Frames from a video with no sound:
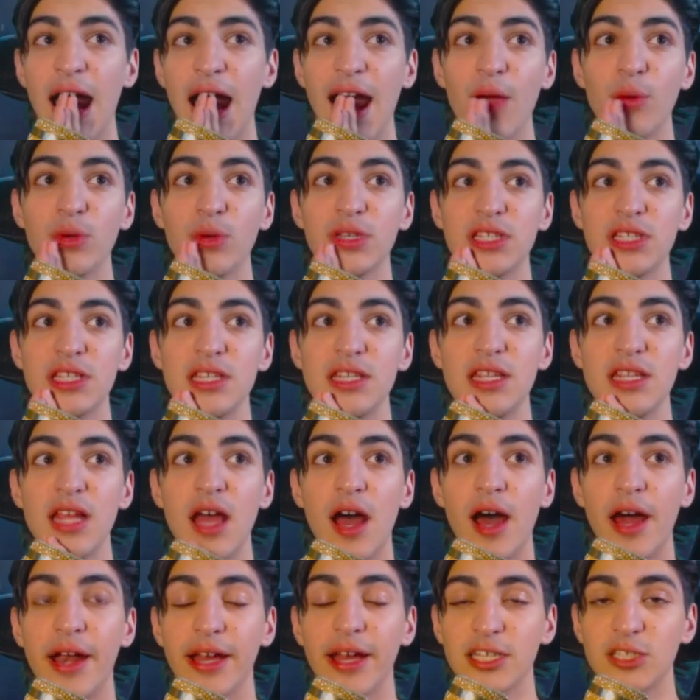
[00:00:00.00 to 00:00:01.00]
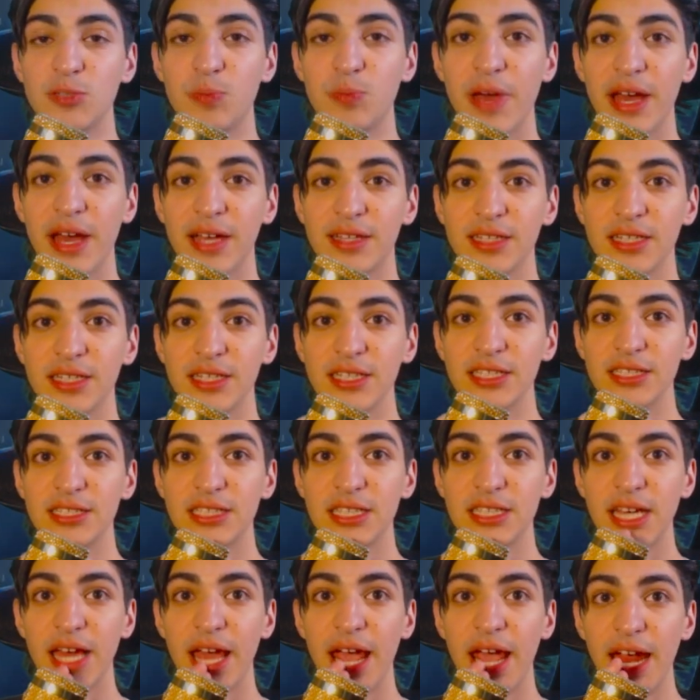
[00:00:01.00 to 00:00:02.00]
I was not expecting to
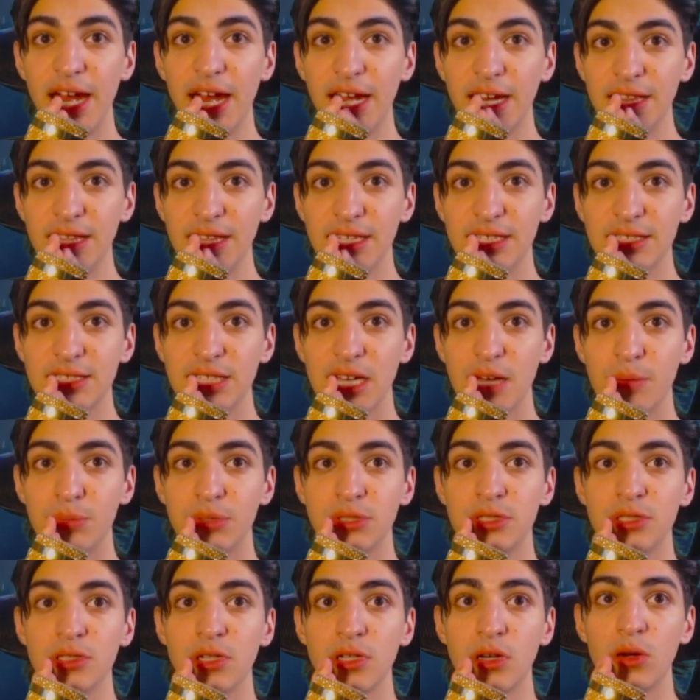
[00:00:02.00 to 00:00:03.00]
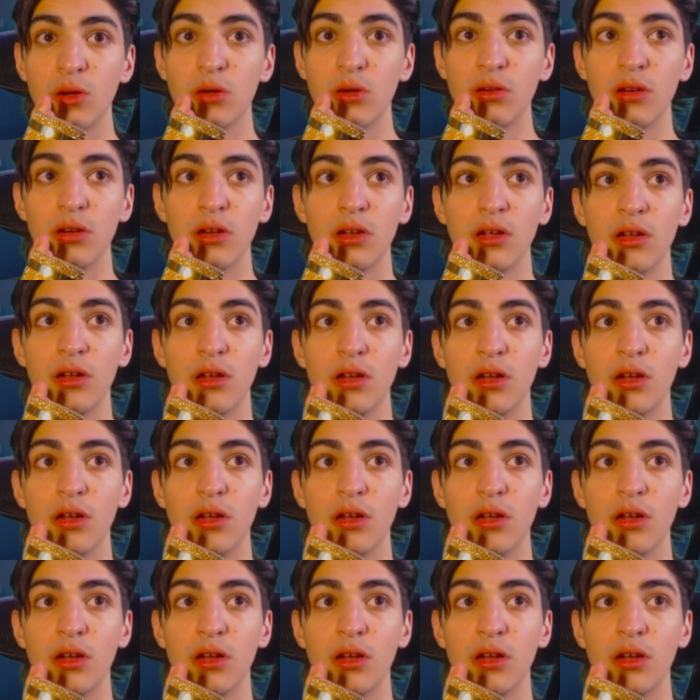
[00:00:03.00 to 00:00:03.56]
see Hayden this episode.